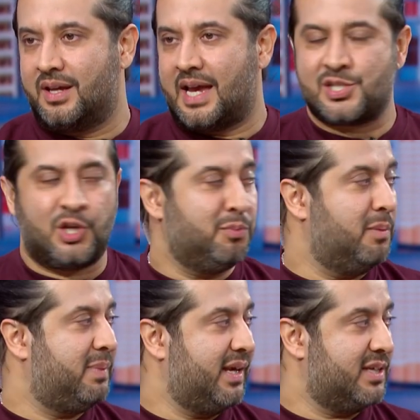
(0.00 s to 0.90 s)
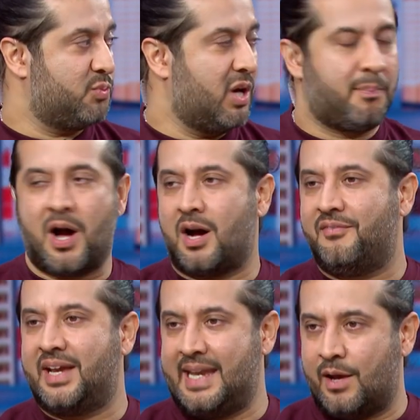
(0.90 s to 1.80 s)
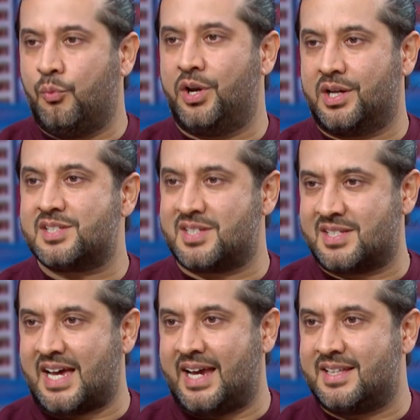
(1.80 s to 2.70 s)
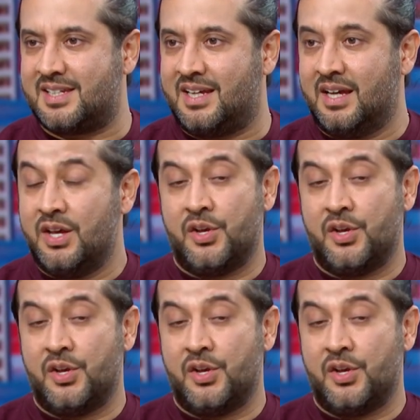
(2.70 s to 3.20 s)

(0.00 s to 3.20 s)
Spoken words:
As human beings, we are part of a networked society. Mm.